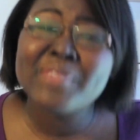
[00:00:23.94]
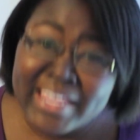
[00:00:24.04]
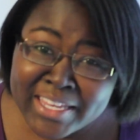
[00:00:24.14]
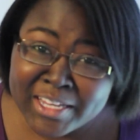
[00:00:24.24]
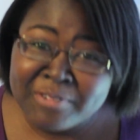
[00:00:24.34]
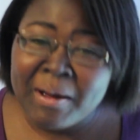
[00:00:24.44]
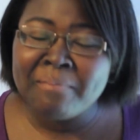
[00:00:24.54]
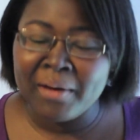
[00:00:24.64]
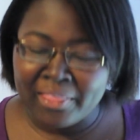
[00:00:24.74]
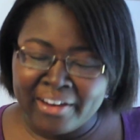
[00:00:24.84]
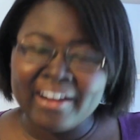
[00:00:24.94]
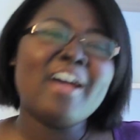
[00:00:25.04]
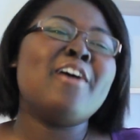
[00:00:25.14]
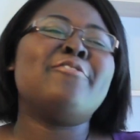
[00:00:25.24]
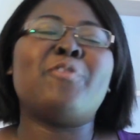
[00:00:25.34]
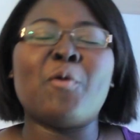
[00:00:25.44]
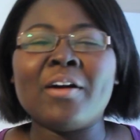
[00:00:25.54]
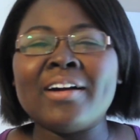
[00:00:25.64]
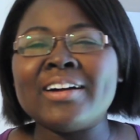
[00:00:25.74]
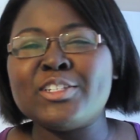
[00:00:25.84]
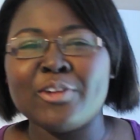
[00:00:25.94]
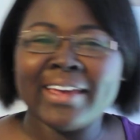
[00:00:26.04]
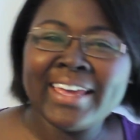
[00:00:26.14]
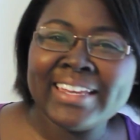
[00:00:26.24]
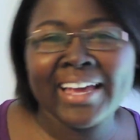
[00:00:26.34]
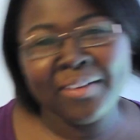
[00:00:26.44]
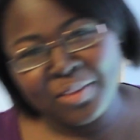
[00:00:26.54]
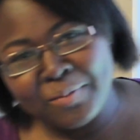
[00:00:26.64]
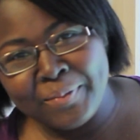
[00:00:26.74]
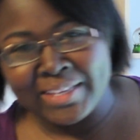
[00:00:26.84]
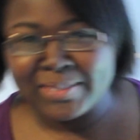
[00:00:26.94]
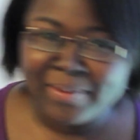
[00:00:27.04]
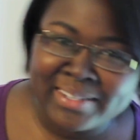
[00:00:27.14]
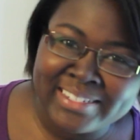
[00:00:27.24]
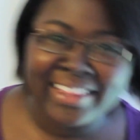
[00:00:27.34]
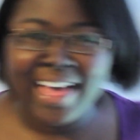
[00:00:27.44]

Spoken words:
Thank you to my mother for trekking down to the basement